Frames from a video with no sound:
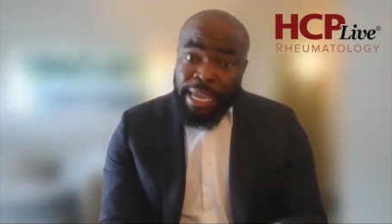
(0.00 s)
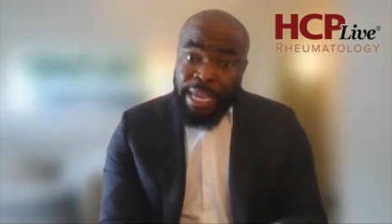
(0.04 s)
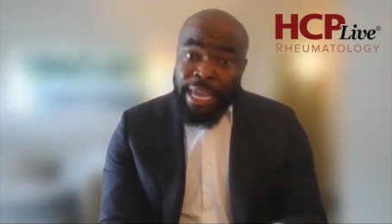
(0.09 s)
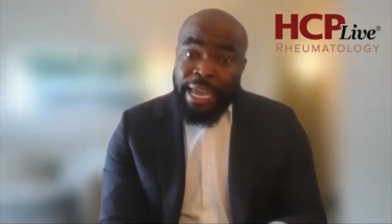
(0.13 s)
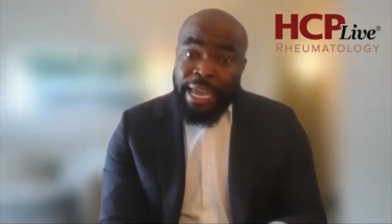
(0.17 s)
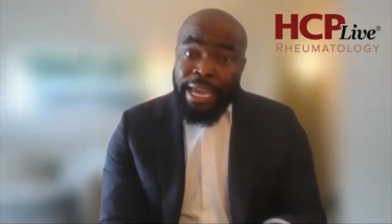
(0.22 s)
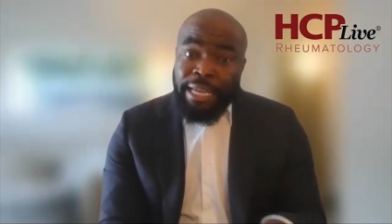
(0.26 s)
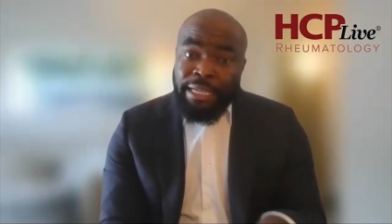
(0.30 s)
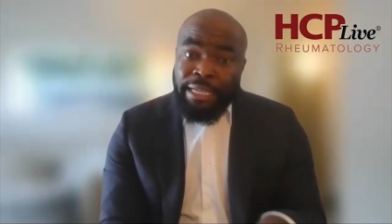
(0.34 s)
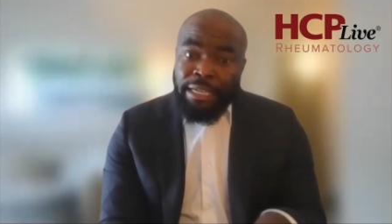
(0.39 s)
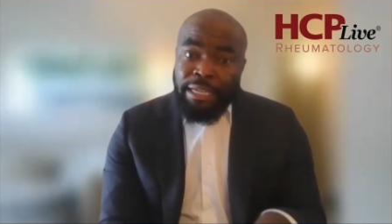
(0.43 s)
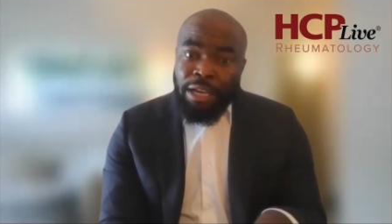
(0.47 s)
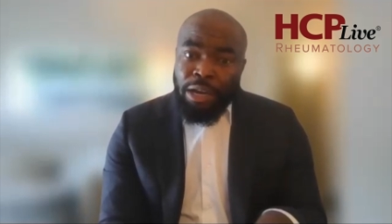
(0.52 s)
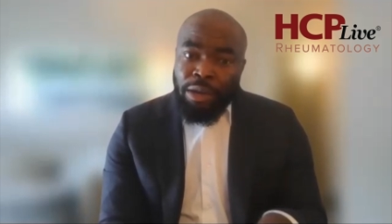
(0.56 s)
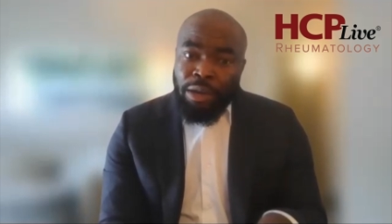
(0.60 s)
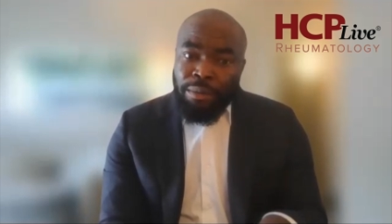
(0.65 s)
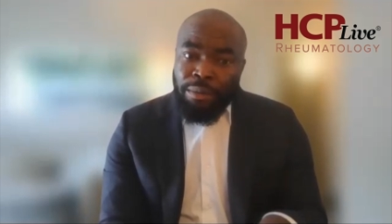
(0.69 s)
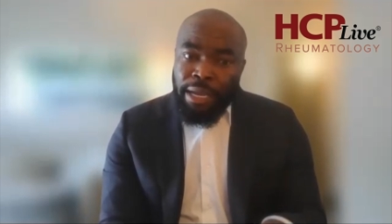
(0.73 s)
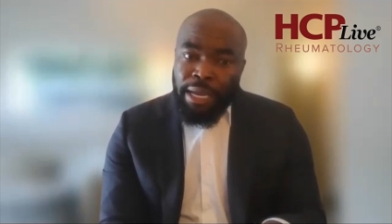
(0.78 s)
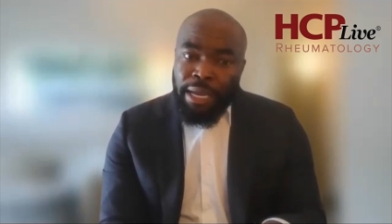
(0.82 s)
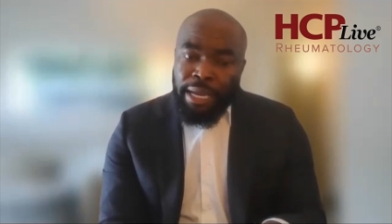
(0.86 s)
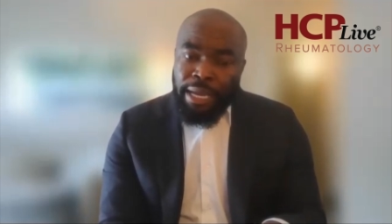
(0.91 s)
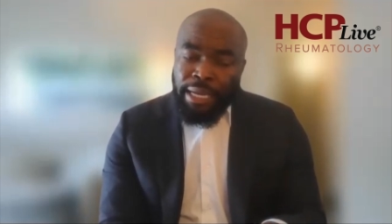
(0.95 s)
and
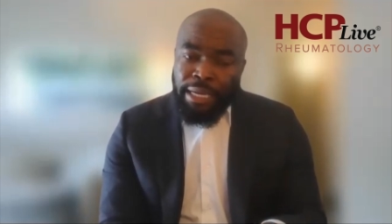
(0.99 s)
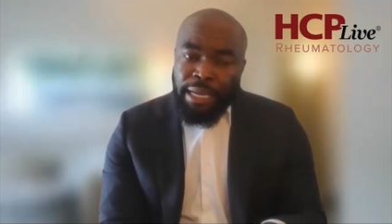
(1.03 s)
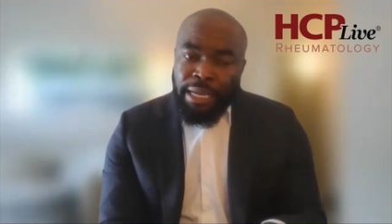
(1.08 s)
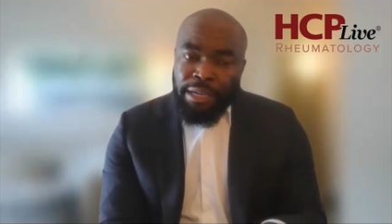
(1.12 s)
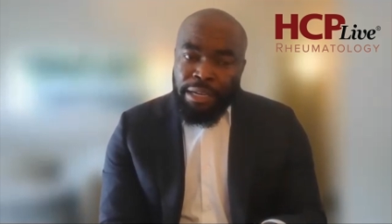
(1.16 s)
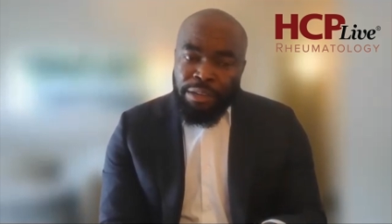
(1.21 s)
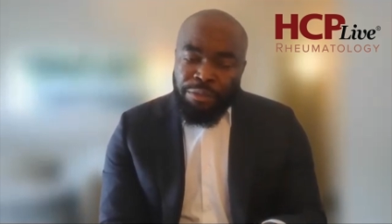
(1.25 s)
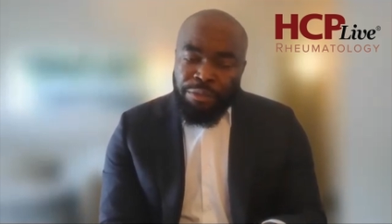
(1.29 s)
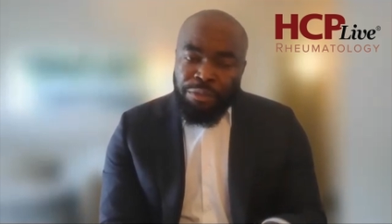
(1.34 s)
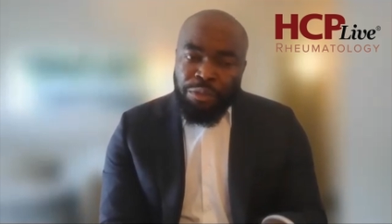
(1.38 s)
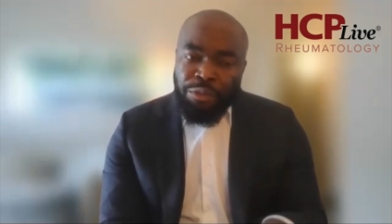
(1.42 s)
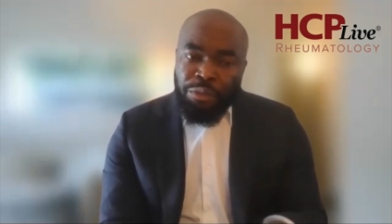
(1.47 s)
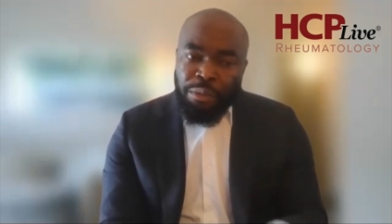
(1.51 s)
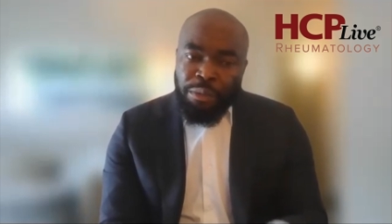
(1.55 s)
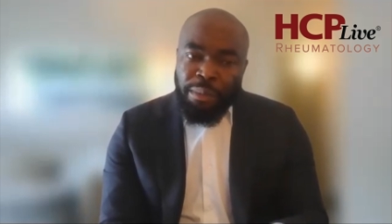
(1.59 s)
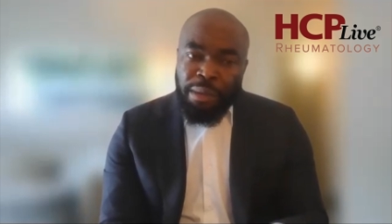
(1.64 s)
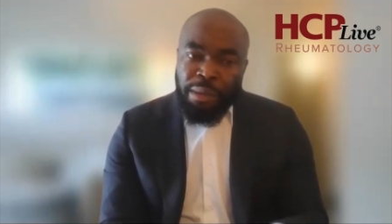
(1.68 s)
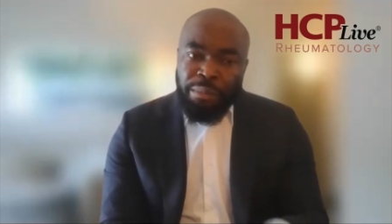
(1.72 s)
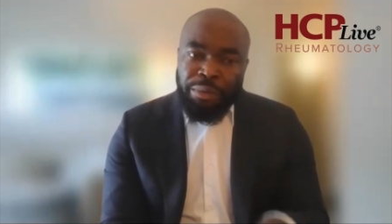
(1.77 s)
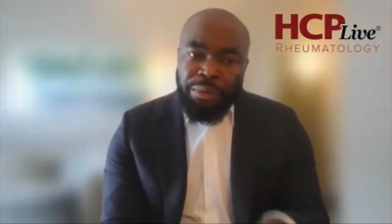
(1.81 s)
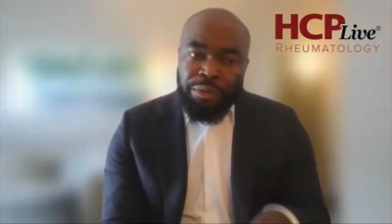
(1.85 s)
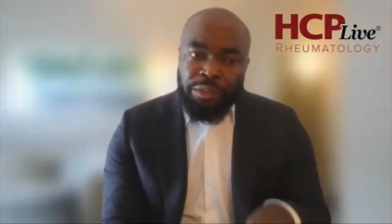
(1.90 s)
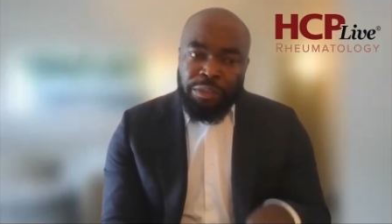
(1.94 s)
and, and if you
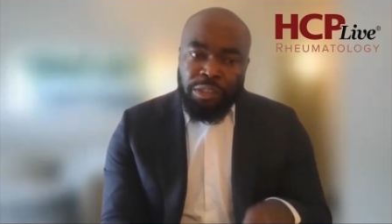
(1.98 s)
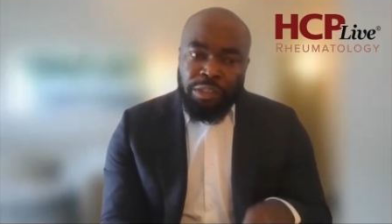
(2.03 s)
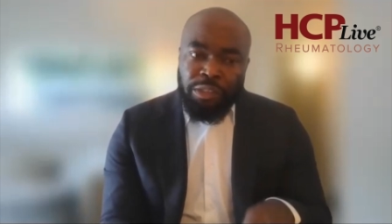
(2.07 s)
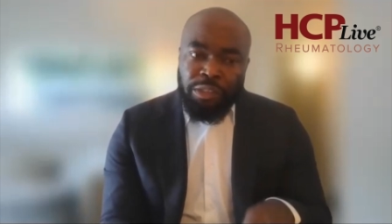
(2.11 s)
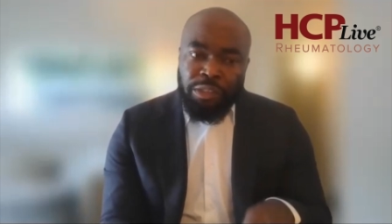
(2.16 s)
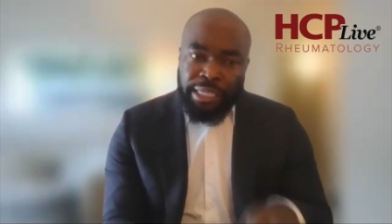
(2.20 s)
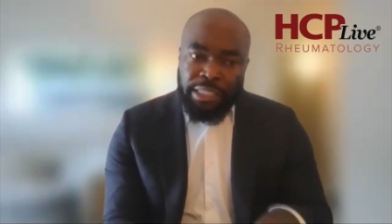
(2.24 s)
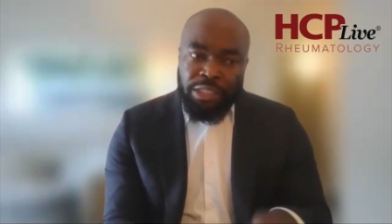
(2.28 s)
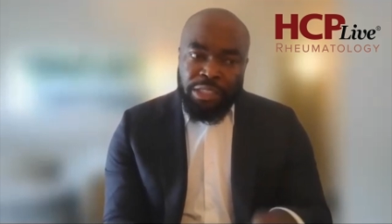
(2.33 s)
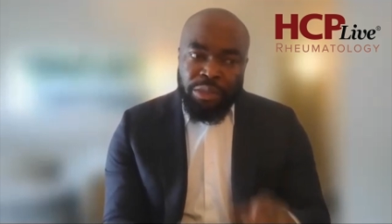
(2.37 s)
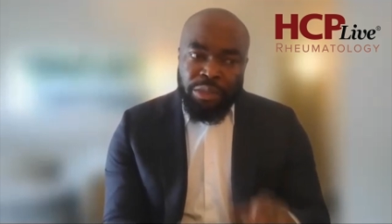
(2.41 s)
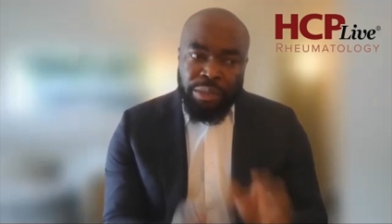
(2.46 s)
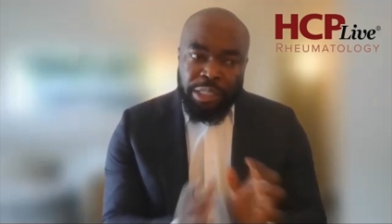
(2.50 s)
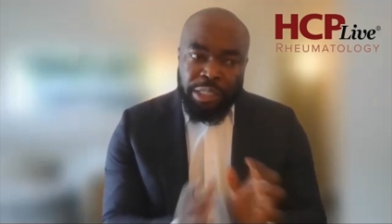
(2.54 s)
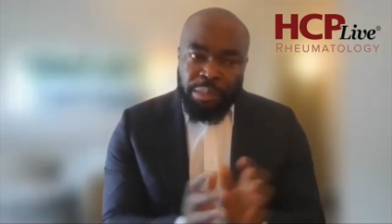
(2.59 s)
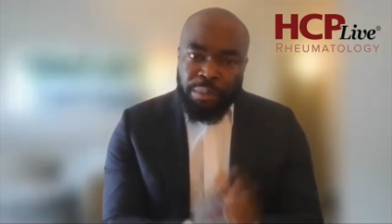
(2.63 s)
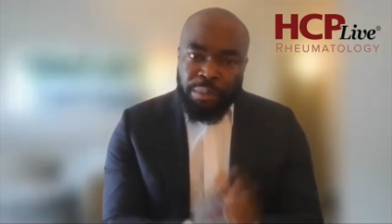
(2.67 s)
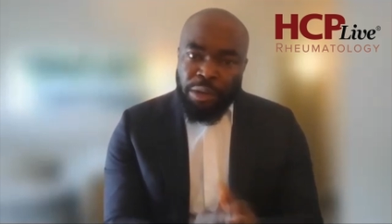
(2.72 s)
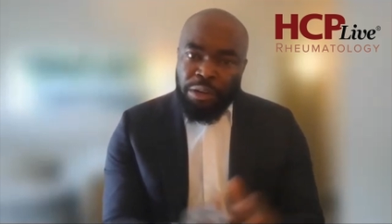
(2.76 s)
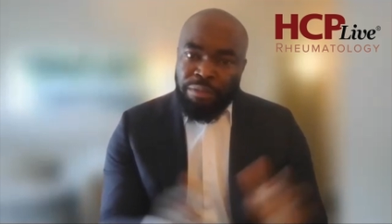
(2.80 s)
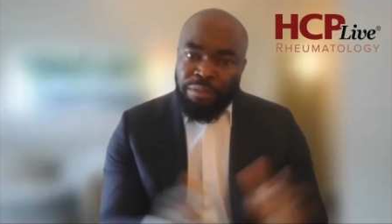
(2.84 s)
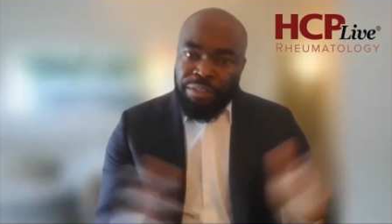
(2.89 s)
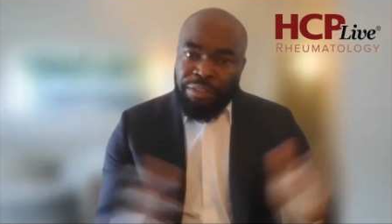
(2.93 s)
remember, TYK2 is
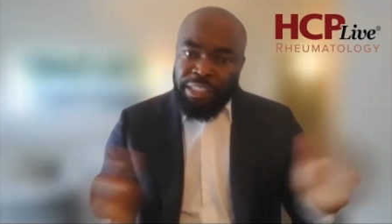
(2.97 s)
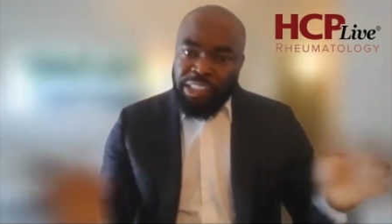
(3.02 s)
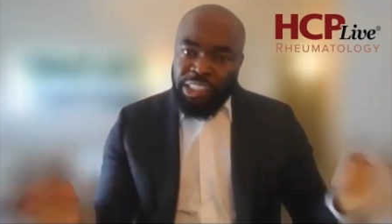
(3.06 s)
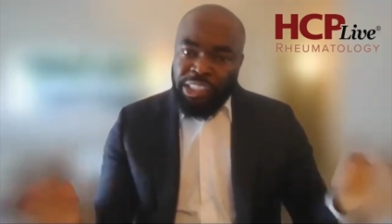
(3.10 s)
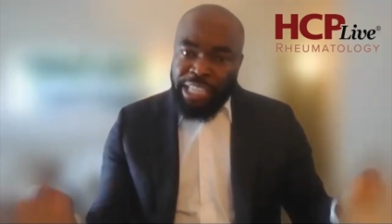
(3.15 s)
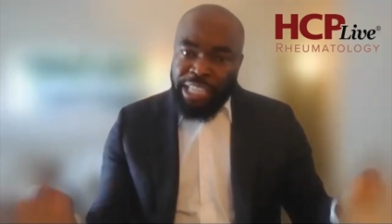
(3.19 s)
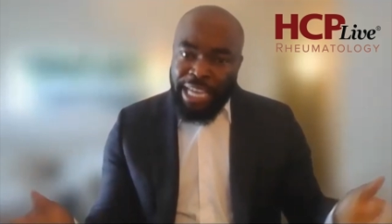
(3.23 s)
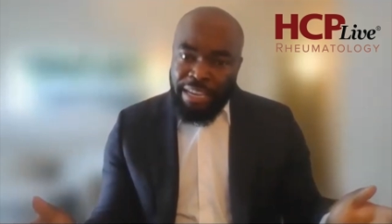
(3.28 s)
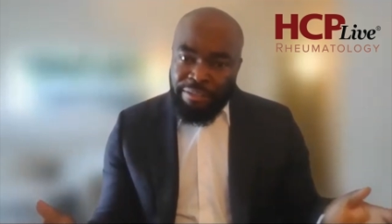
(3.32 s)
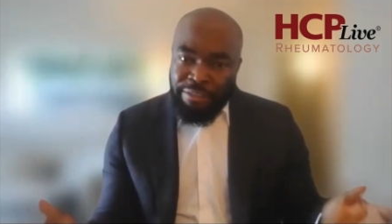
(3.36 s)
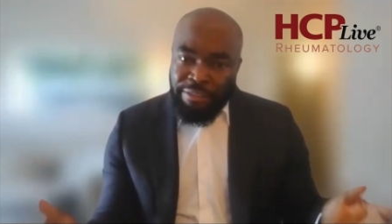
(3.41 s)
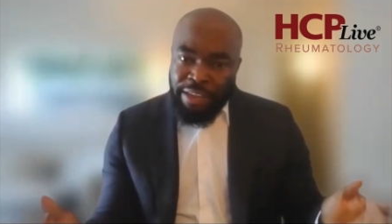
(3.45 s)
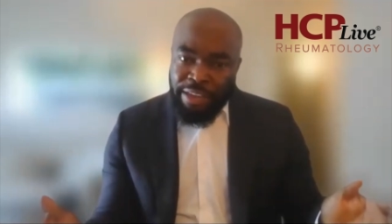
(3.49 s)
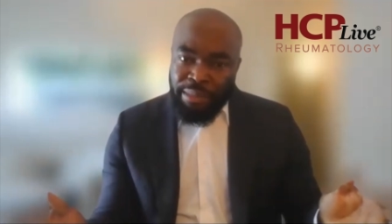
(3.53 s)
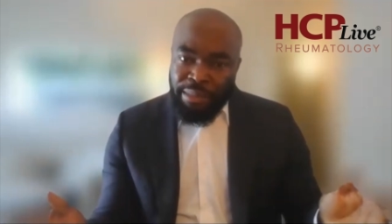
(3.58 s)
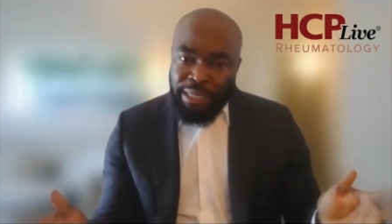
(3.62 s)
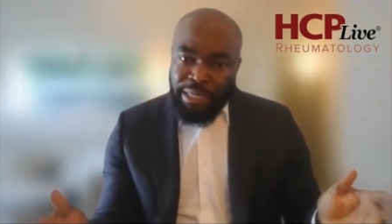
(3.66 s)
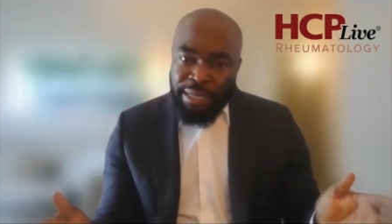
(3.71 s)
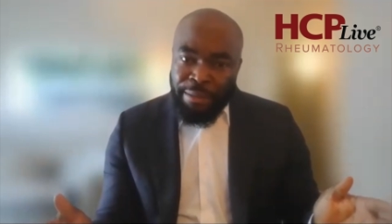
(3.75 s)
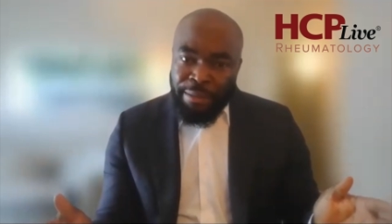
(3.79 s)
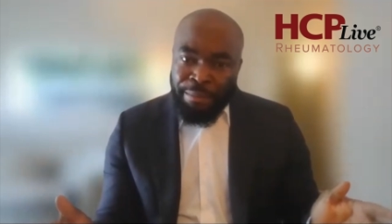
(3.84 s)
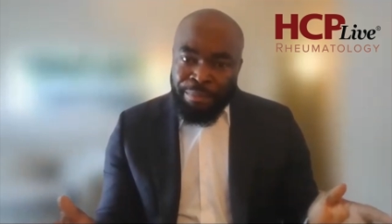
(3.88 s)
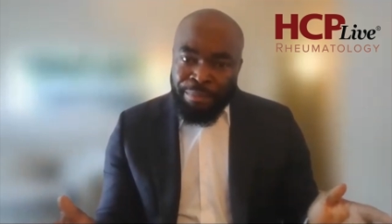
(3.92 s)
part of the JAK
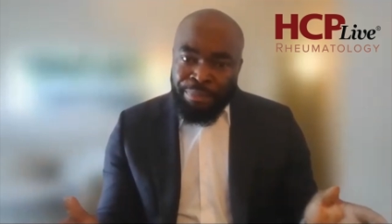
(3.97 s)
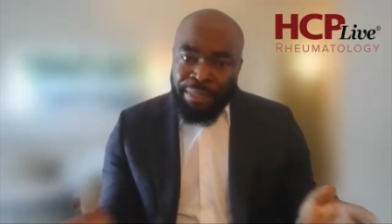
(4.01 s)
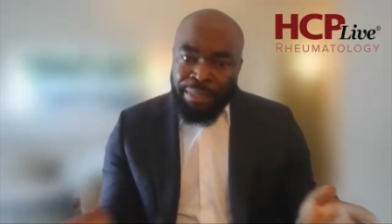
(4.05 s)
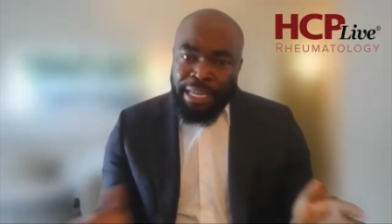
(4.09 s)
family,